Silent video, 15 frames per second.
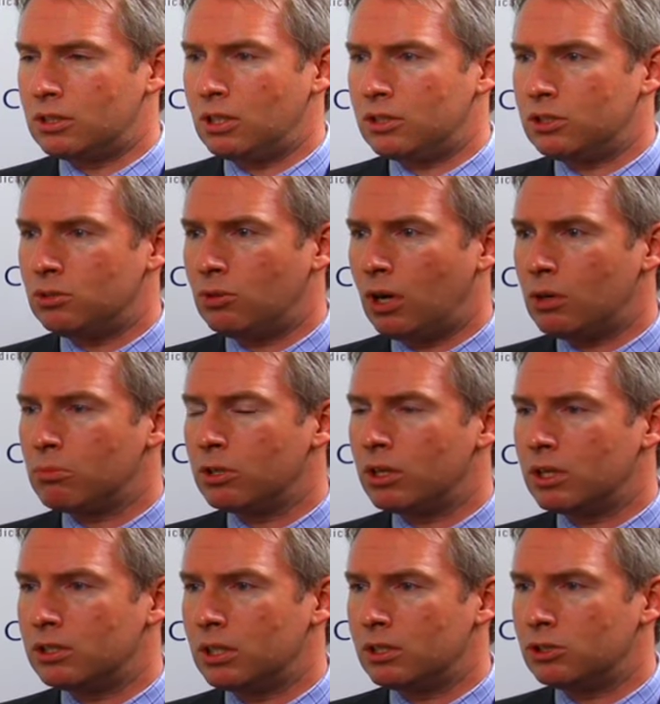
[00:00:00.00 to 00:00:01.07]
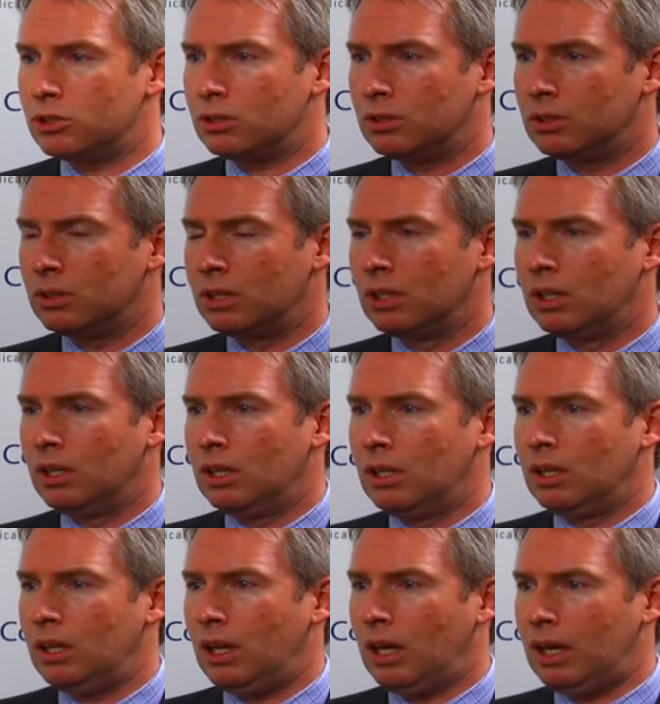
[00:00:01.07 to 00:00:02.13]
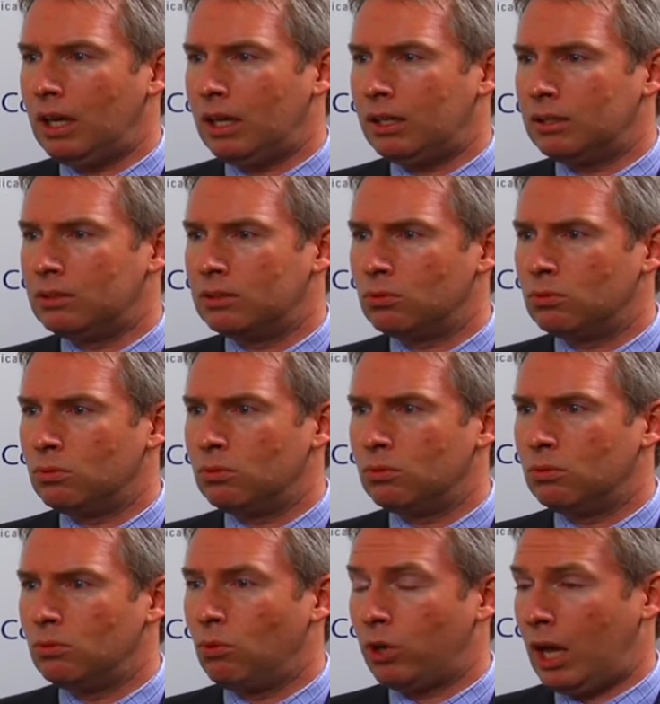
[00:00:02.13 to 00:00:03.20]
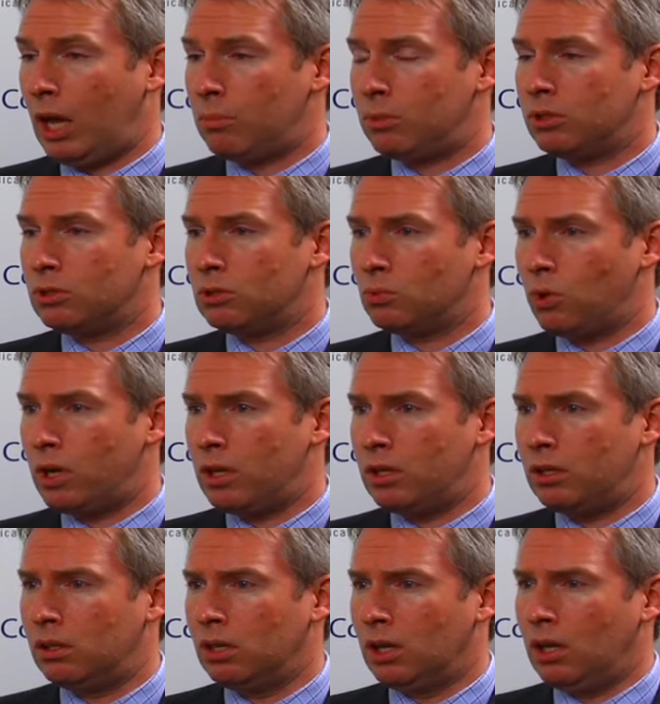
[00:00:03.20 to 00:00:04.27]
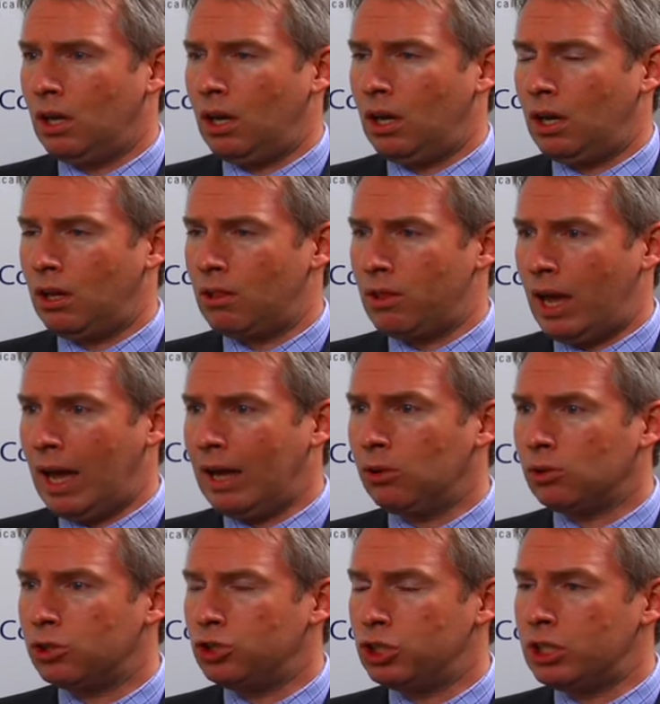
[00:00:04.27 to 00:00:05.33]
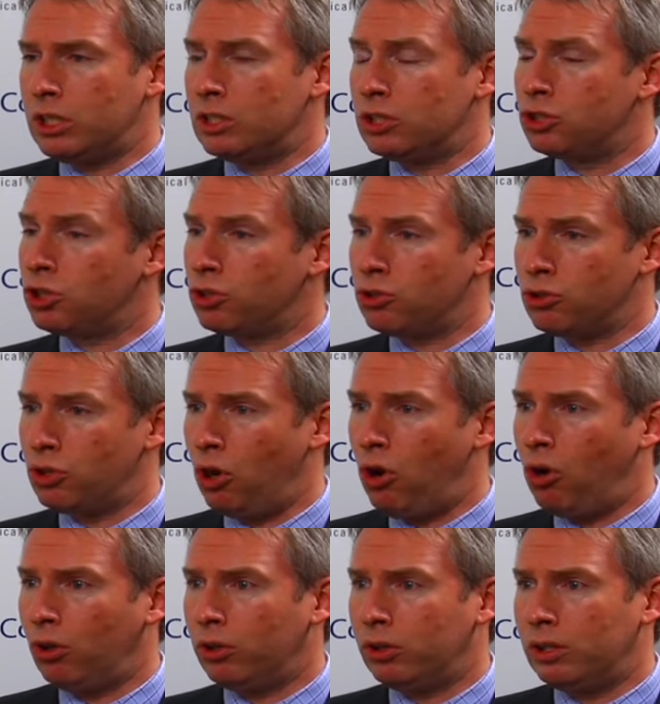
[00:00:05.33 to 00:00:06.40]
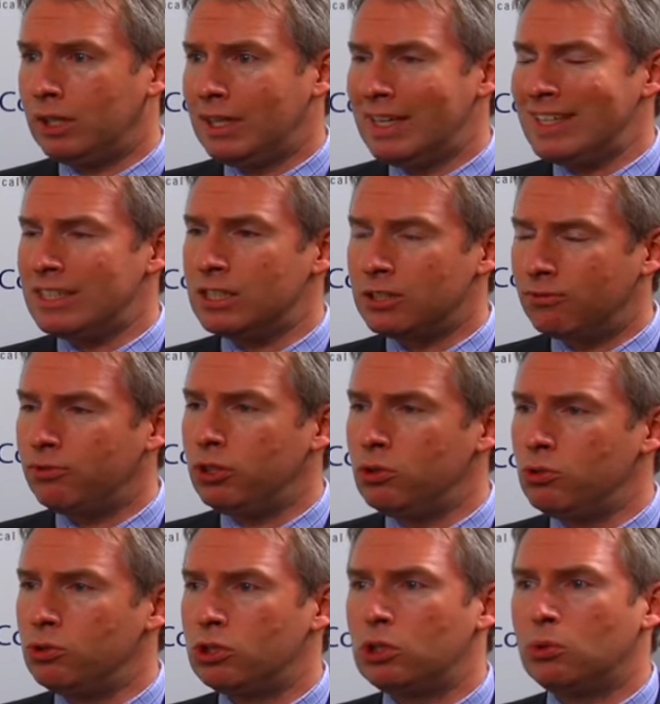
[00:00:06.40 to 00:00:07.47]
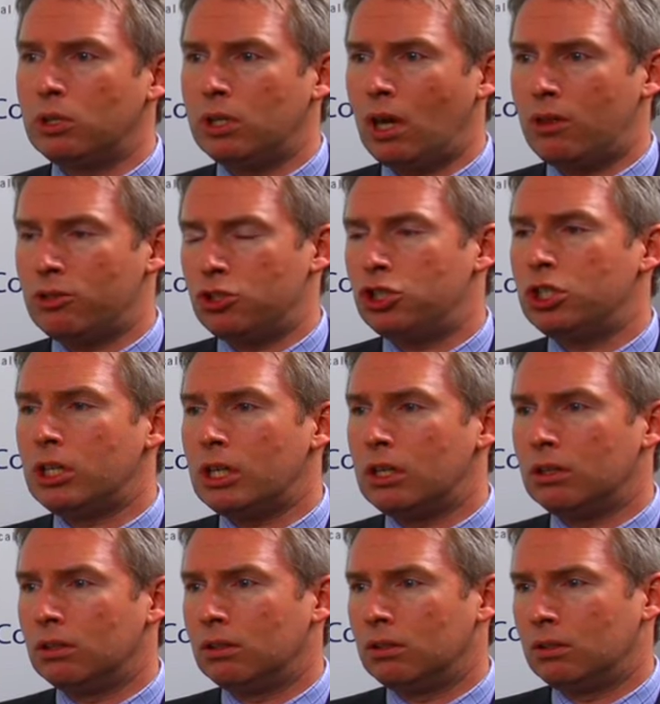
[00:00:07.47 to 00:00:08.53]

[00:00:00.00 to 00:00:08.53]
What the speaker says: situ hybridization. And what happens when the ALK gene is turned on is it's fused to another gene.